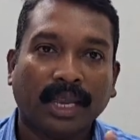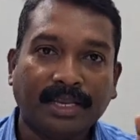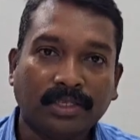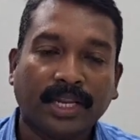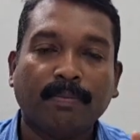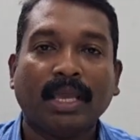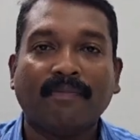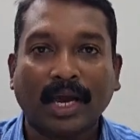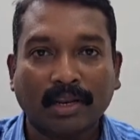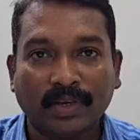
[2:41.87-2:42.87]
interim
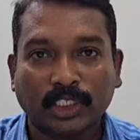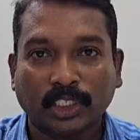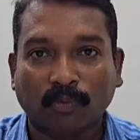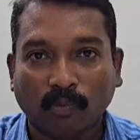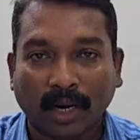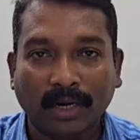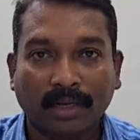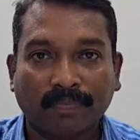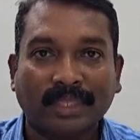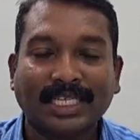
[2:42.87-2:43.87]
evaluation 1
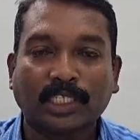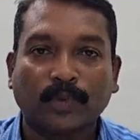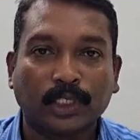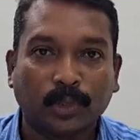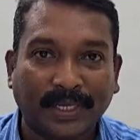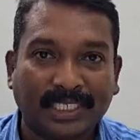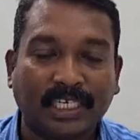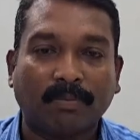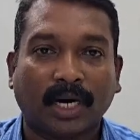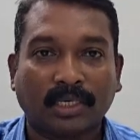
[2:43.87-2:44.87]
that's for
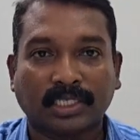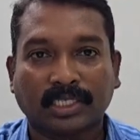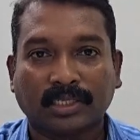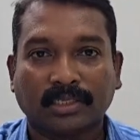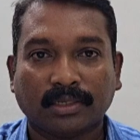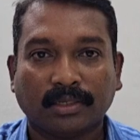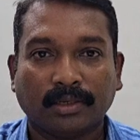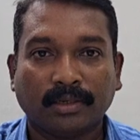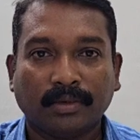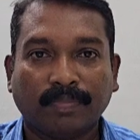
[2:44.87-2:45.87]
20 marks.
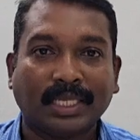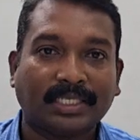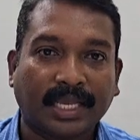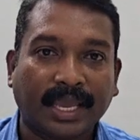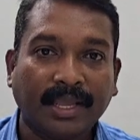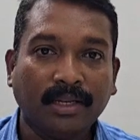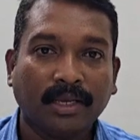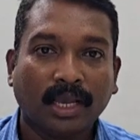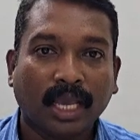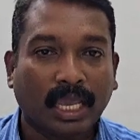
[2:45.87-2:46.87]
That's
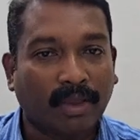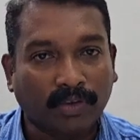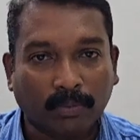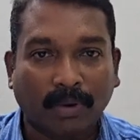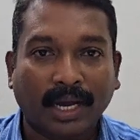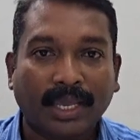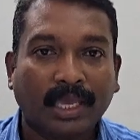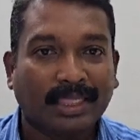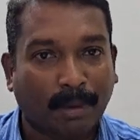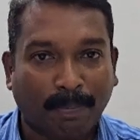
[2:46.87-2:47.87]
again given by
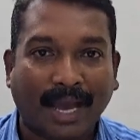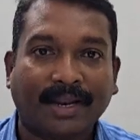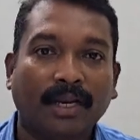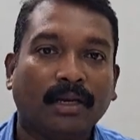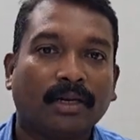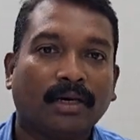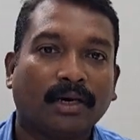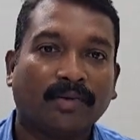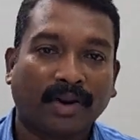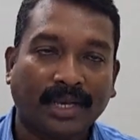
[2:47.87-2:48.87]
the panel,
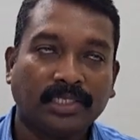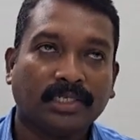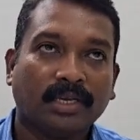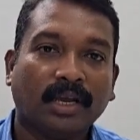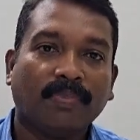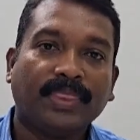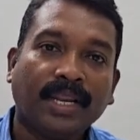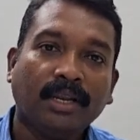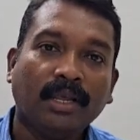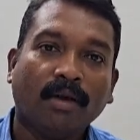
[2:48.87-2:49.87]
right?
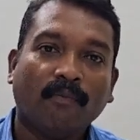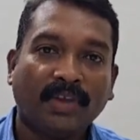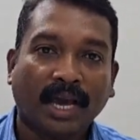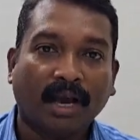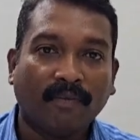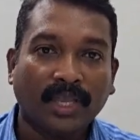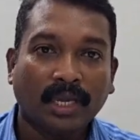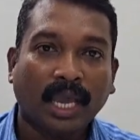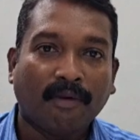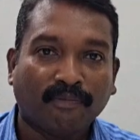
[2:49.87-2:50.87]
Then we are
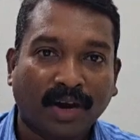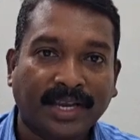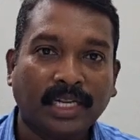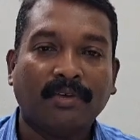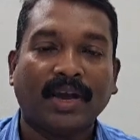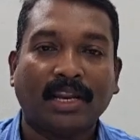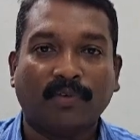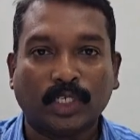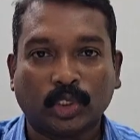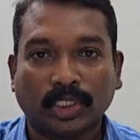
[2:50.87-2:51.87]
having a final
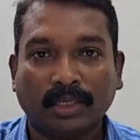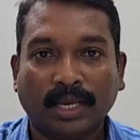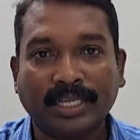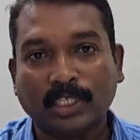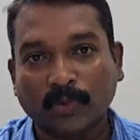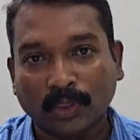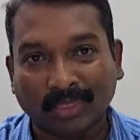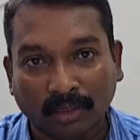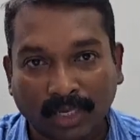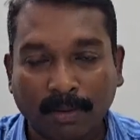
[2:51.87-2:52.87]
evaluation. It's for
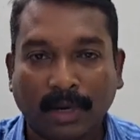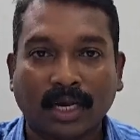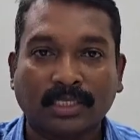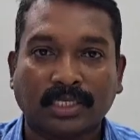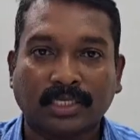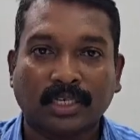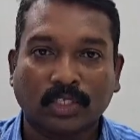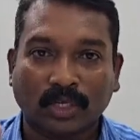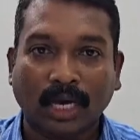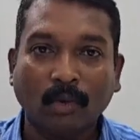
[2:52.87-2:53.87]
30 marks.
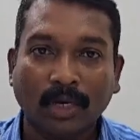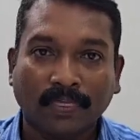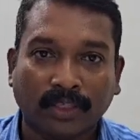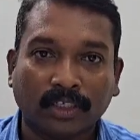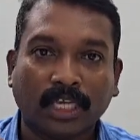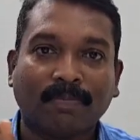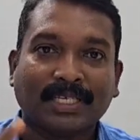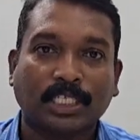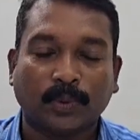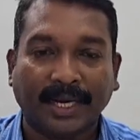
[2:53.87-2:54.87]
So now 30
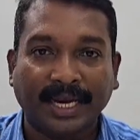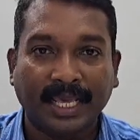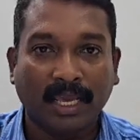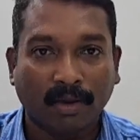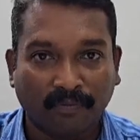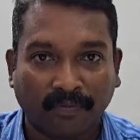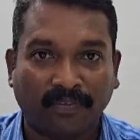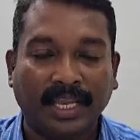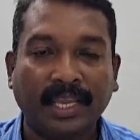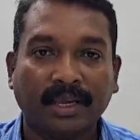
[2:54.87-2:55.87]
plus 20,
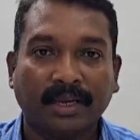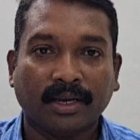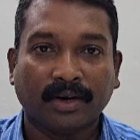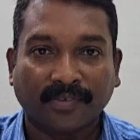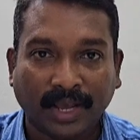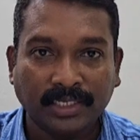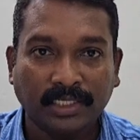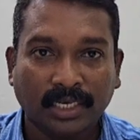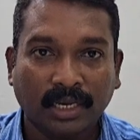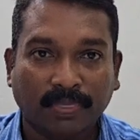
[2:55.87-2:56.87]
50,
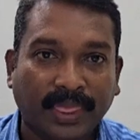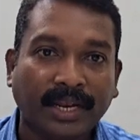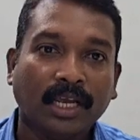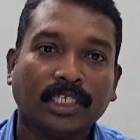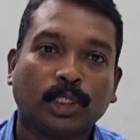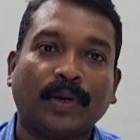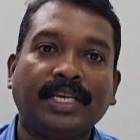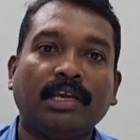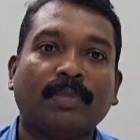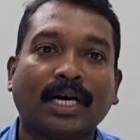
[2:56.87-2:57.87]
right? Then
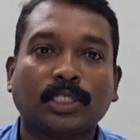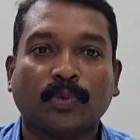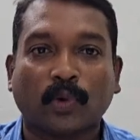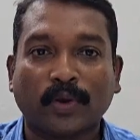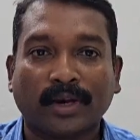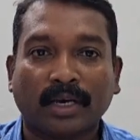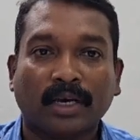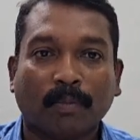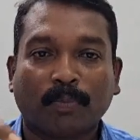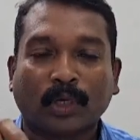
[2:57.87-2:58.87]
20 marks for your
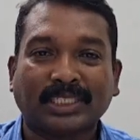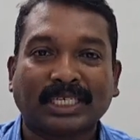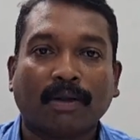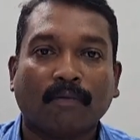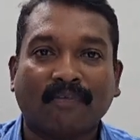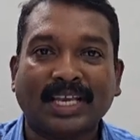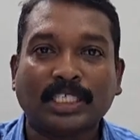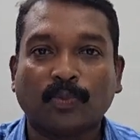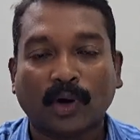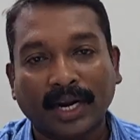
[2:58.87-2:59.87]
project
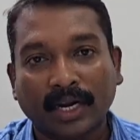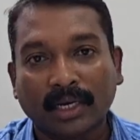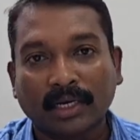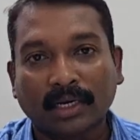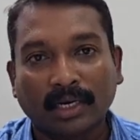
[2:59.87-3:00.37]
phase 1